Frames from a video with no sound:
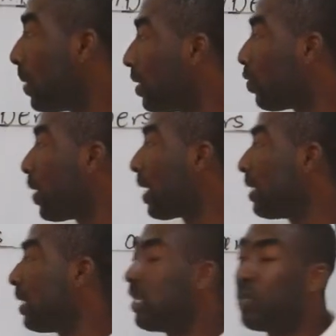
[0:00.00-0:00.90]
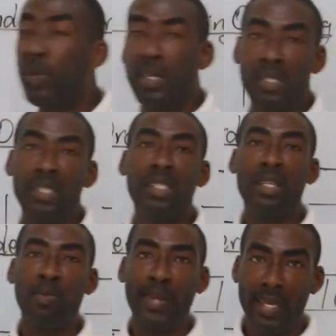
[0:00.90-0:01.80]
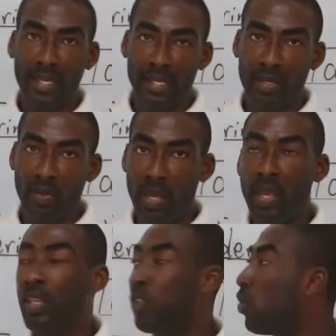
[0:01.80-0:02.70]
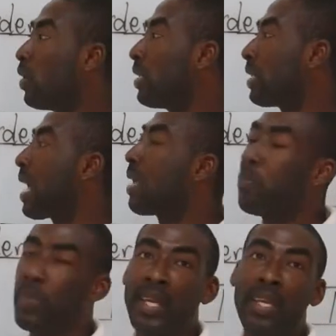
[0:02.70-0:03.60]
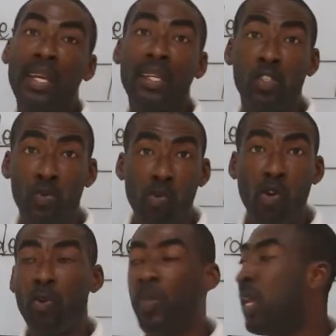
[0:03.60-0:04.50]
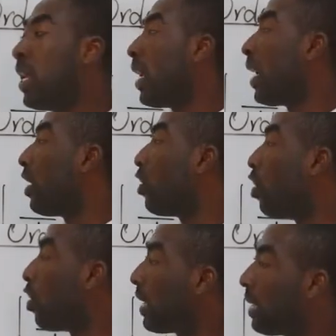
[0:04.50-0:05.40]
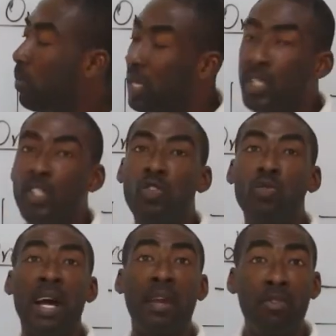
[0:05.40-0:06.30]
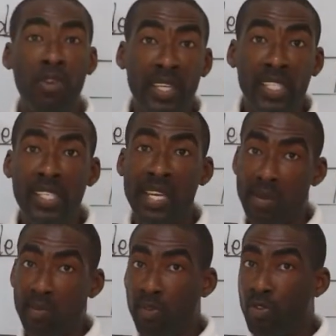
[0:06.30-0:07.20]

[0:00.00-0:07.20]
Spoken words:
means we are dealing with the biggest. Okay, so it's like big and small, and order means to arrange them.